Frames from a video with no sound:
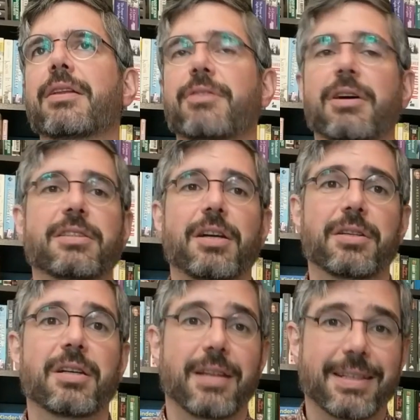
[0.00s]
And so I
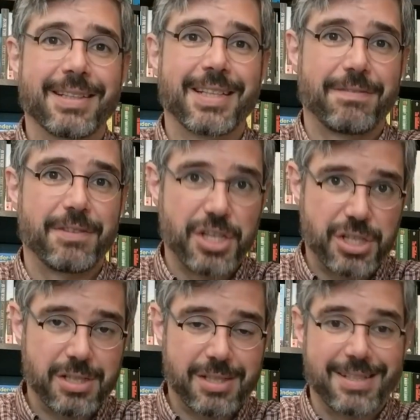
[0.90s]
started collecting
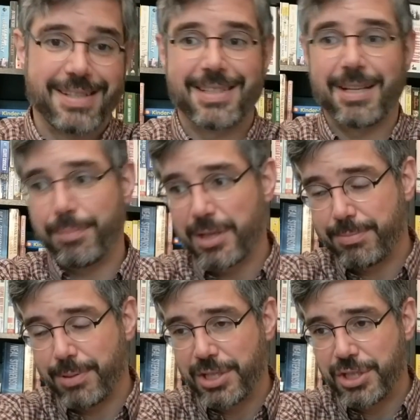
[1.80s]
definitions in a separate
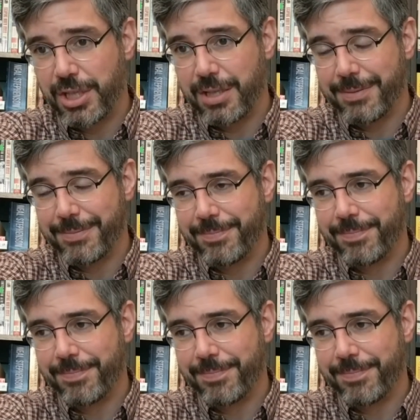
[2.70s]
spreadsheet,